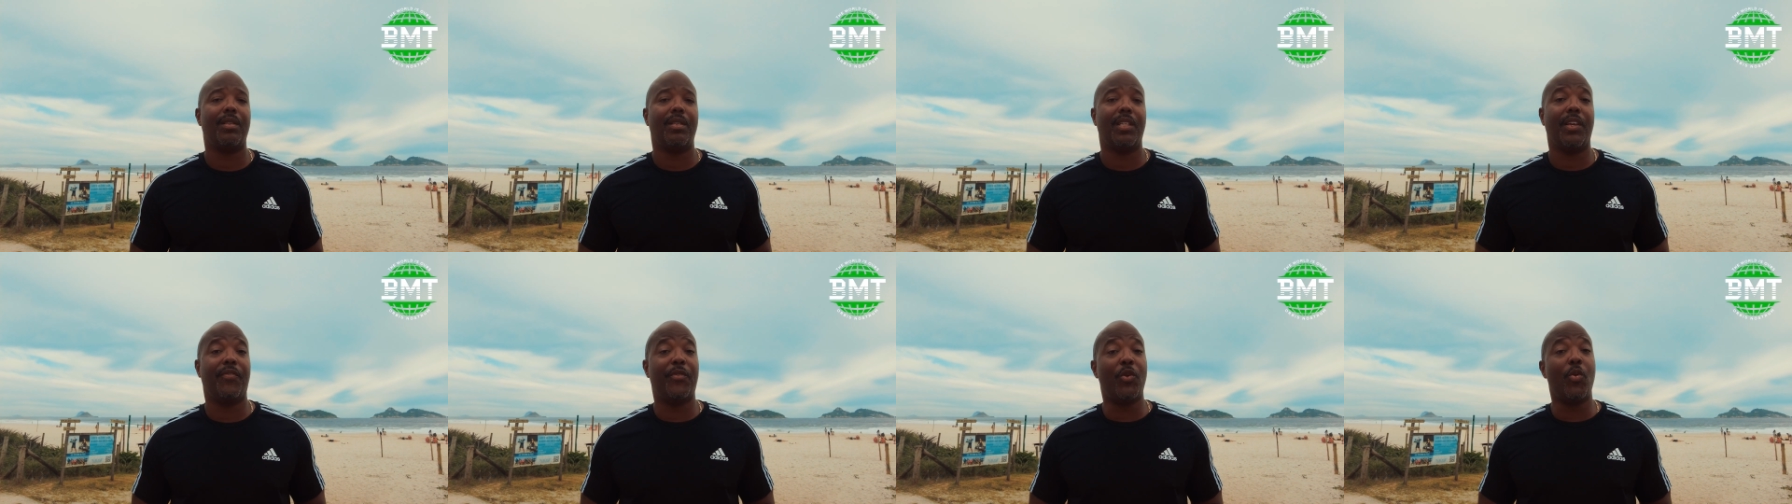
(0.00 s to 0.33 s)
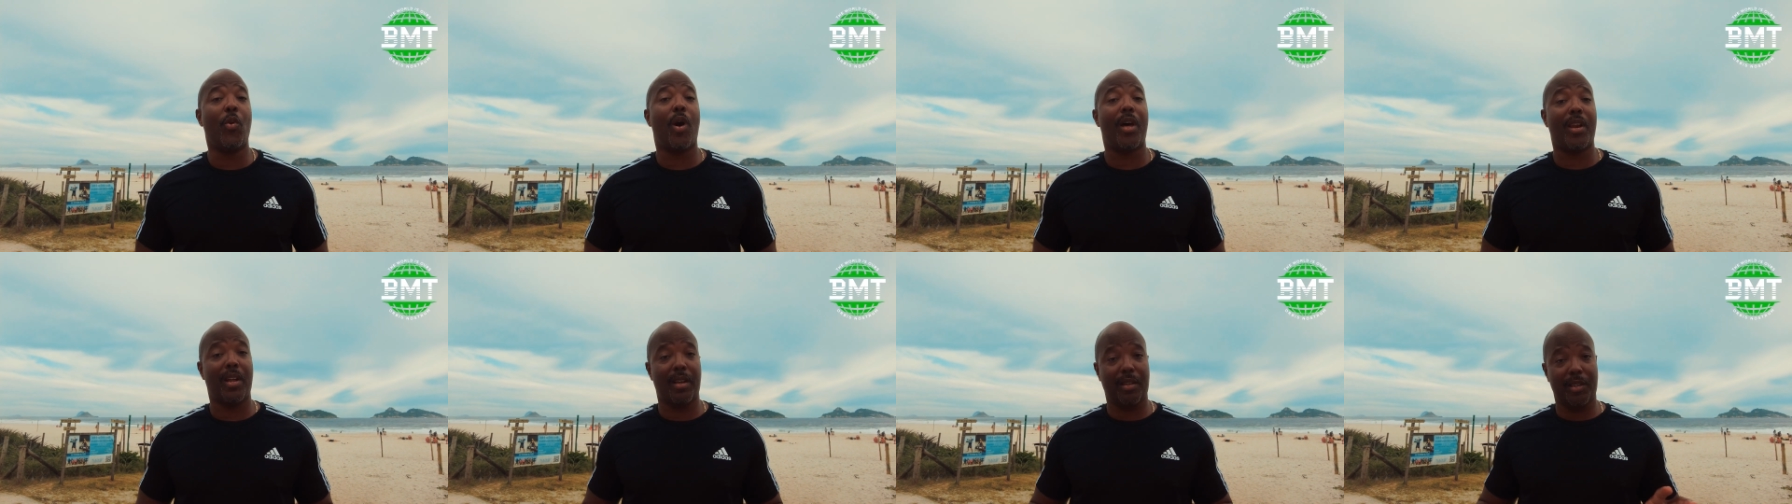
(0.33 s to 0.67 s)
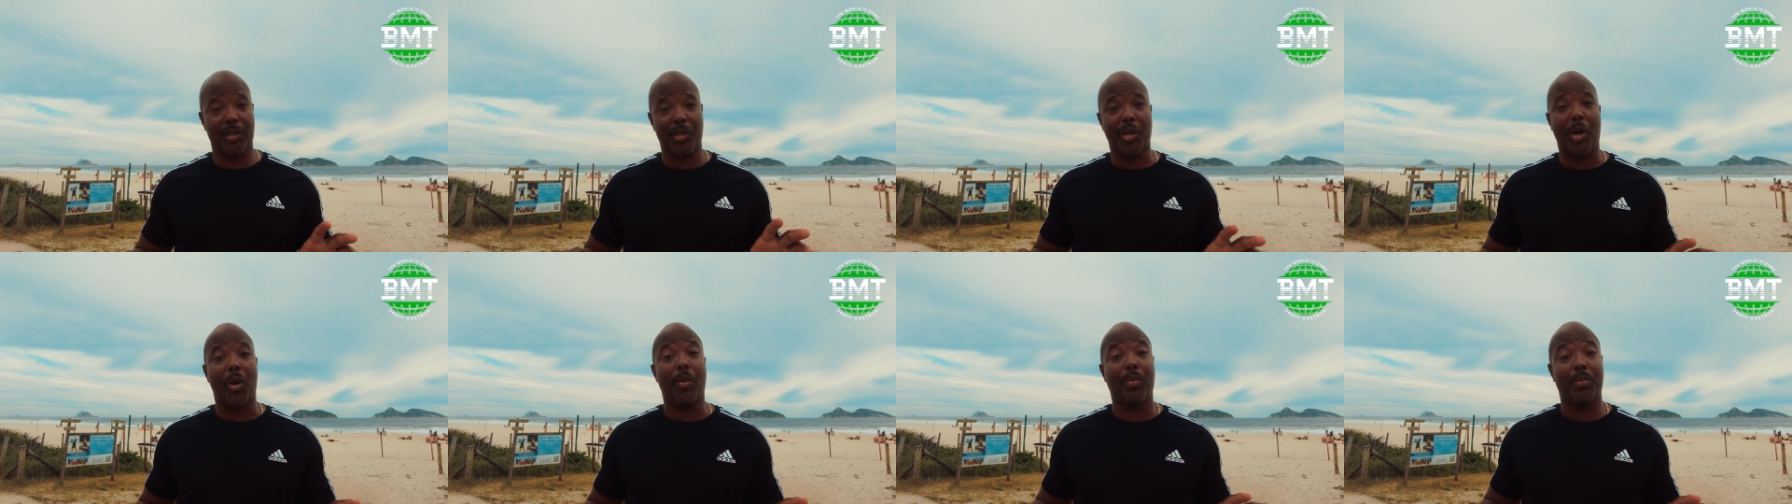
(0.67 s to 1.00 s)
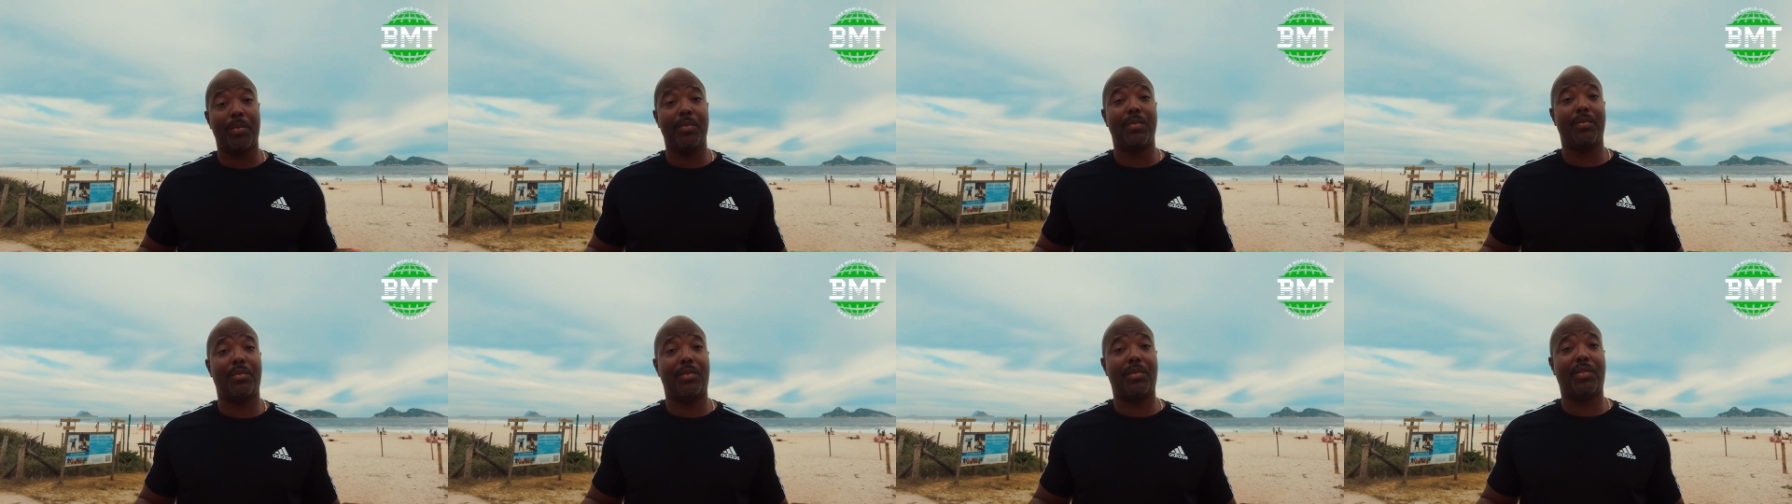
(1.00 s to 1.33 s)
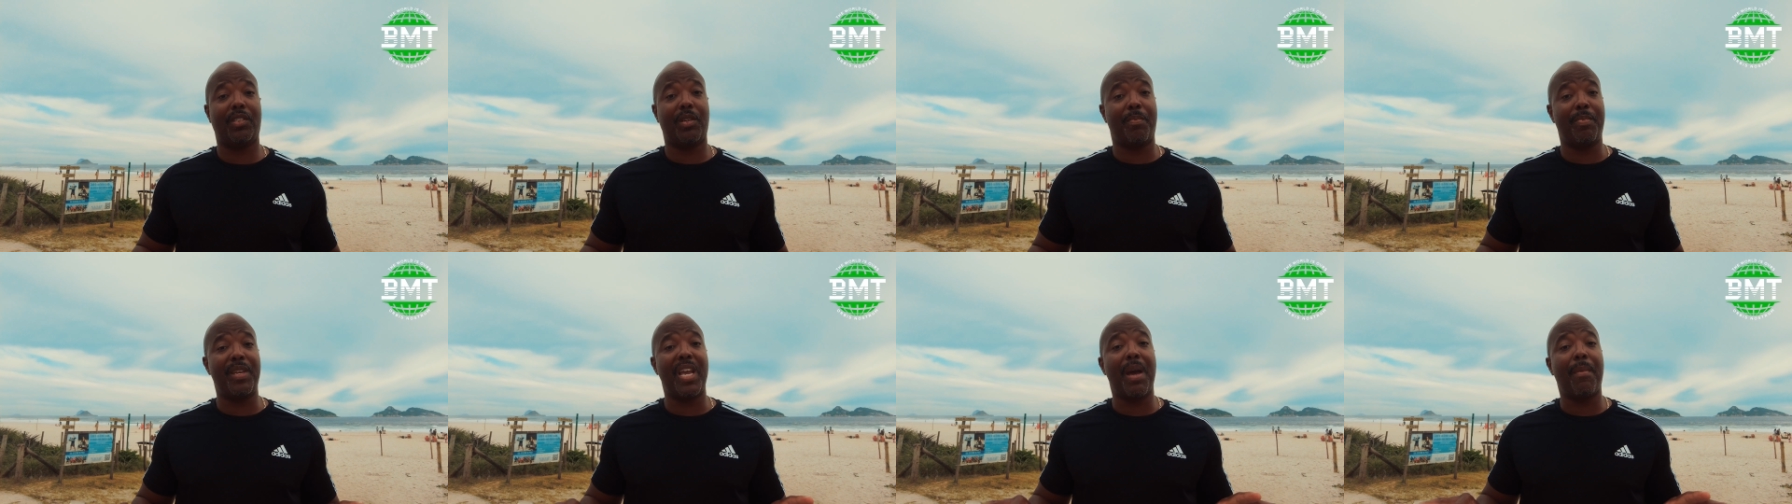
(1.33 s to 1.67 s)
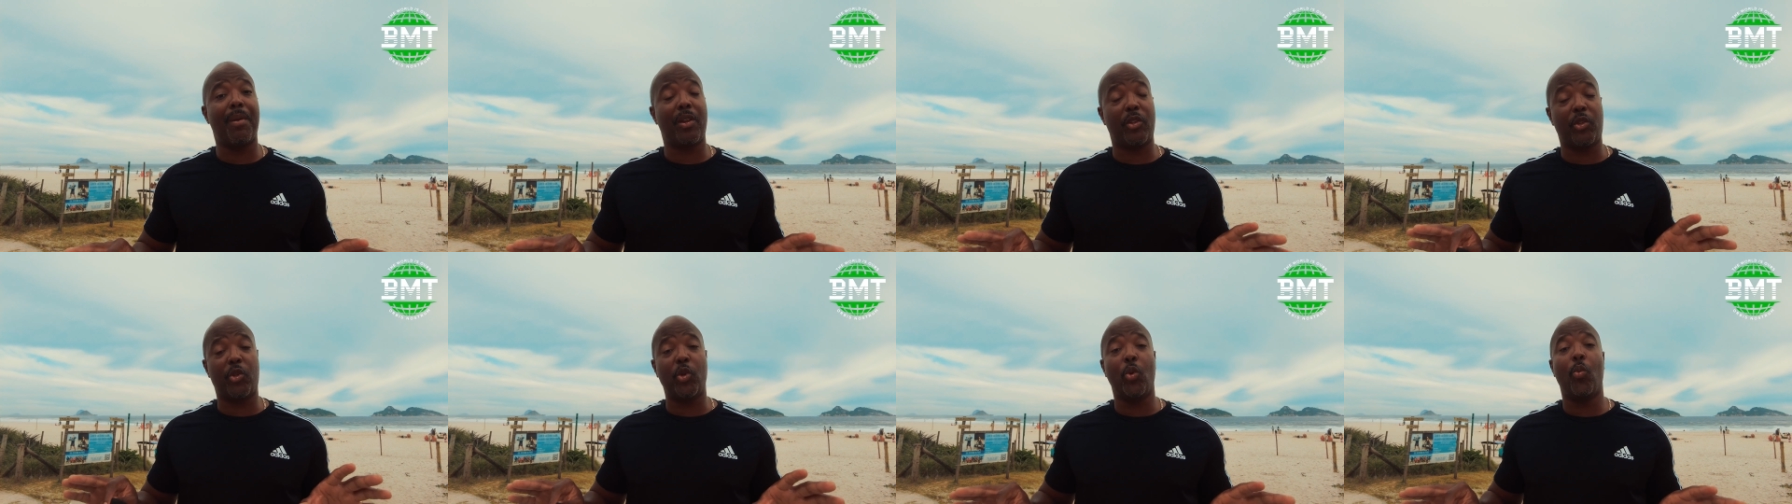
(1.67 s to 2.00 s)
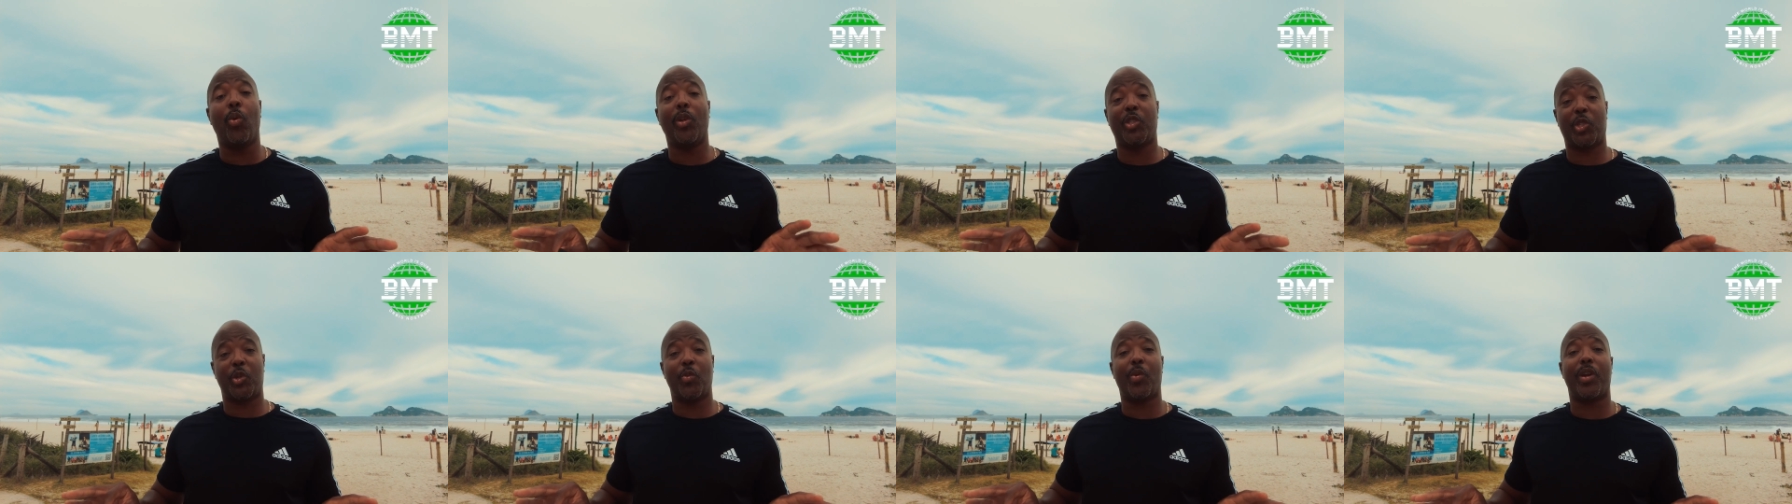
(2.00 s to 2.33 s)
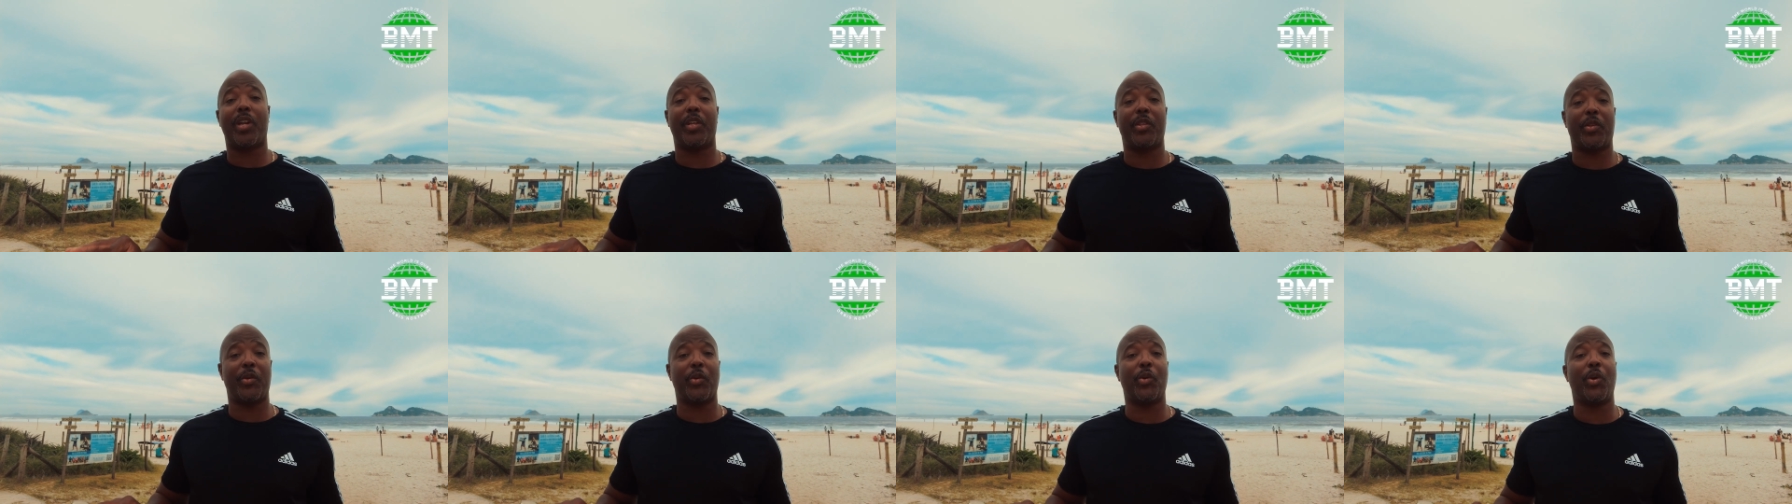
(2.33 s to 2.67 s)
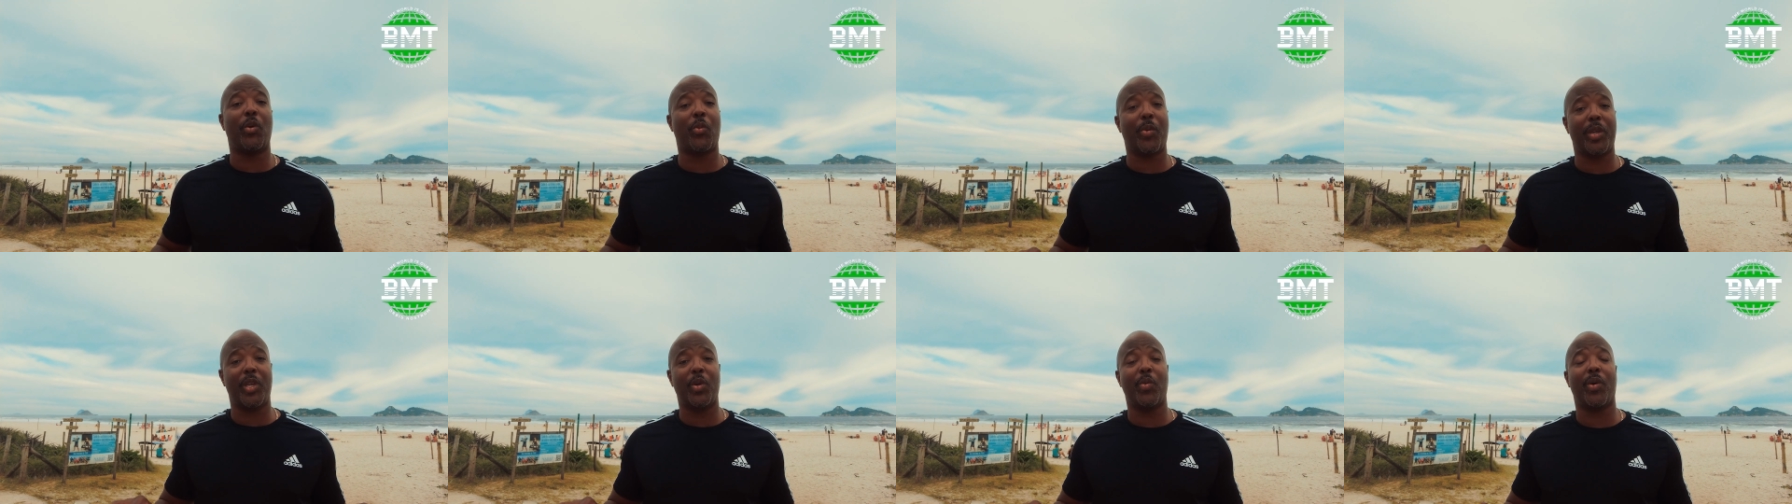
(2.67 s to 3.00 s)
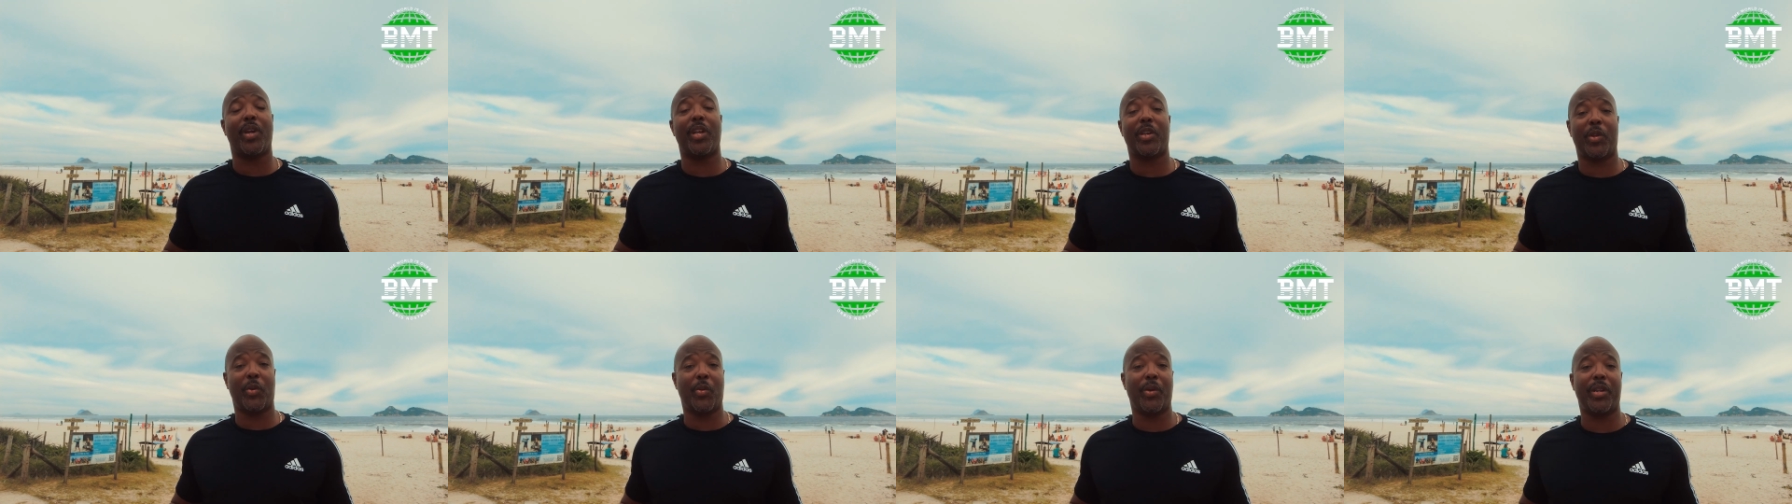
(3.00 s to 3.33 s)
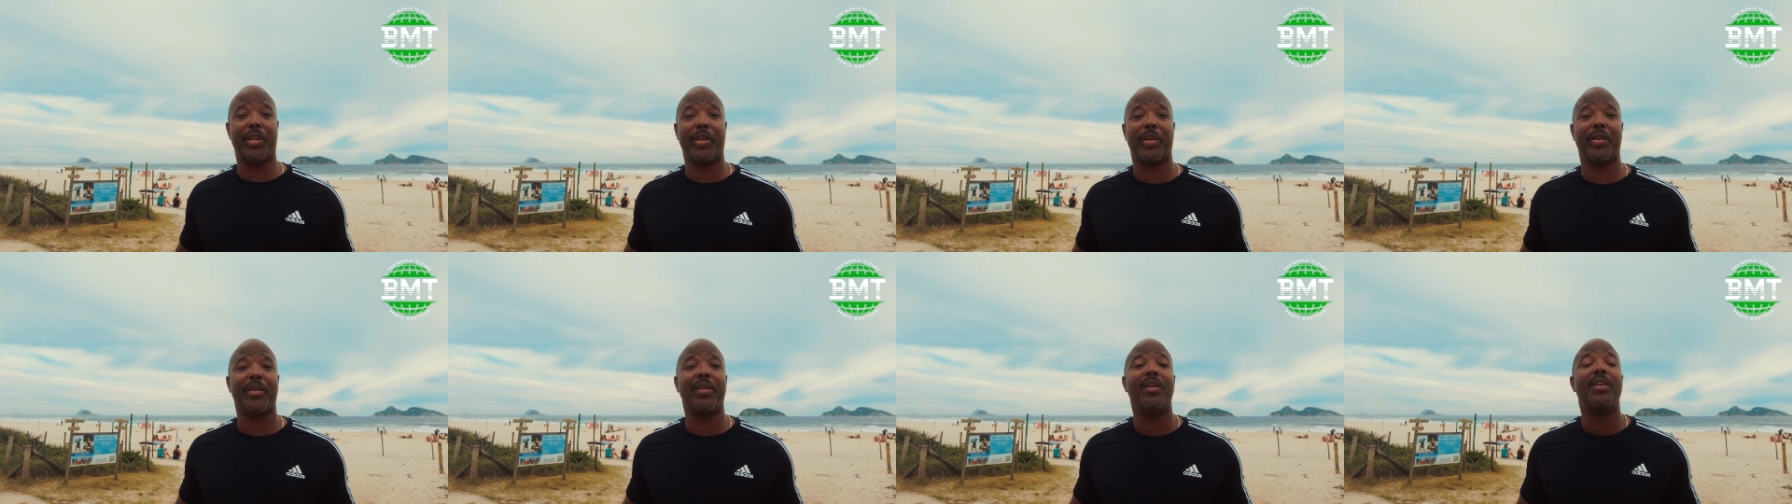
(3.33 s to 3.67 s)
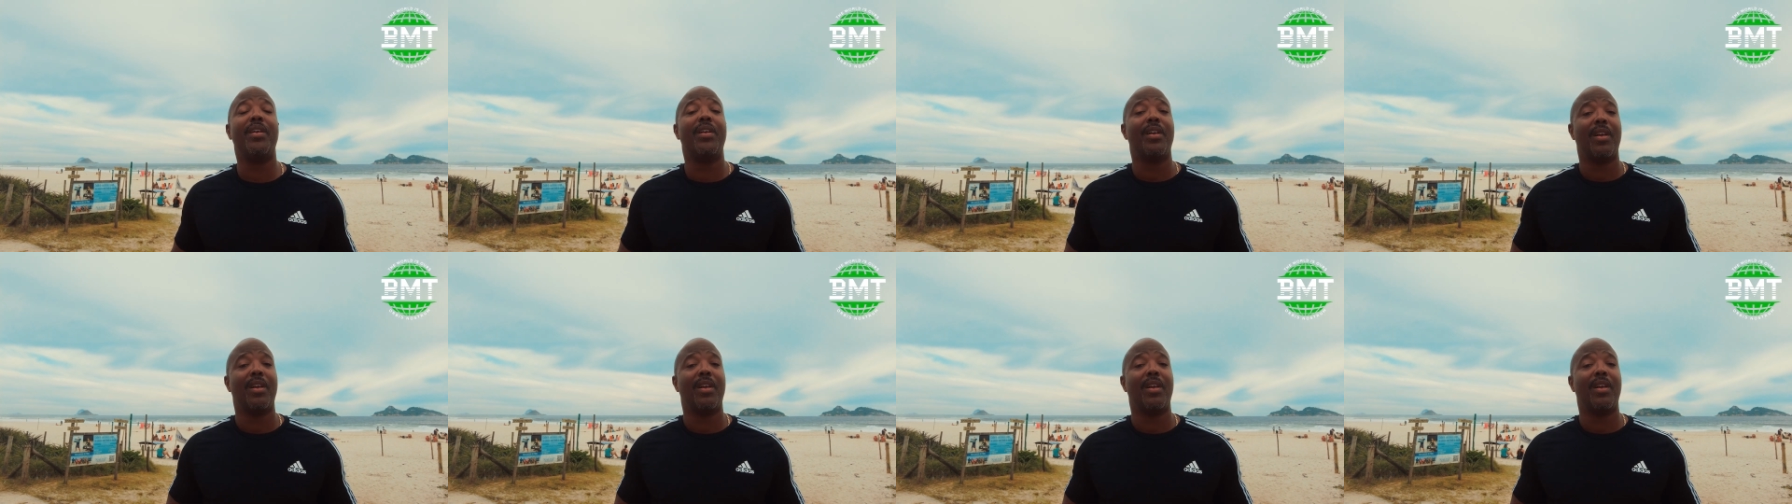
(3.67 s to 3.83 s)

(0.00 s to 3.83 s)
If you want to, to be able to do what you want to do and when you want to do it here,